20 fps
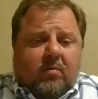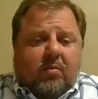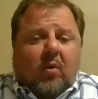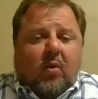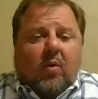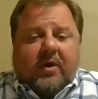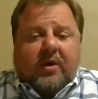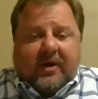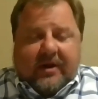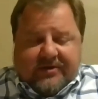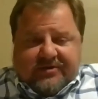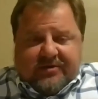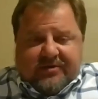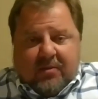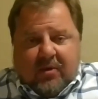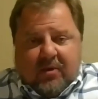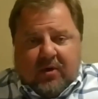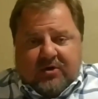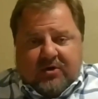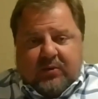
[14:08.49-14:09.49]
board gets
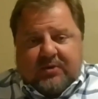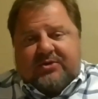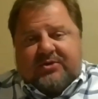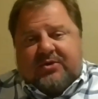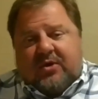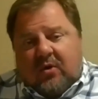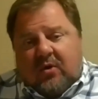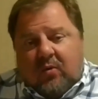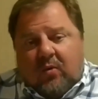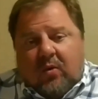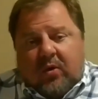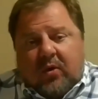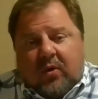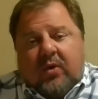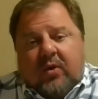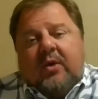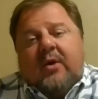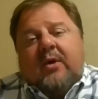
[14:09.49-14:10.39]
submerged with salt water,